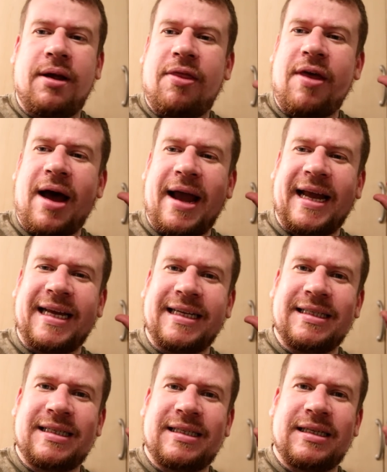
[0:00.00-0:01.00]
that
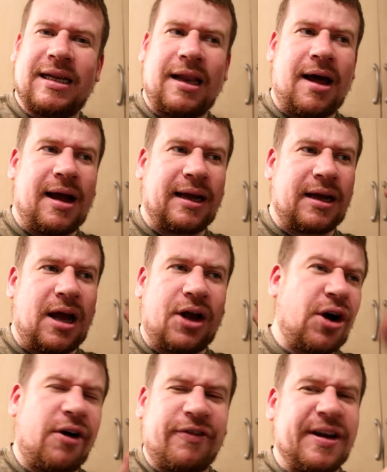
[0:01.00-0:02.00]
is like a
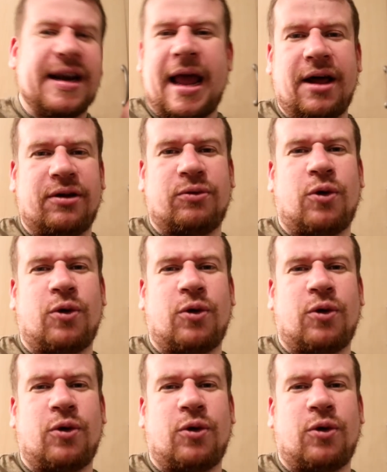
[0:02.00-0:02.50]
coffee nail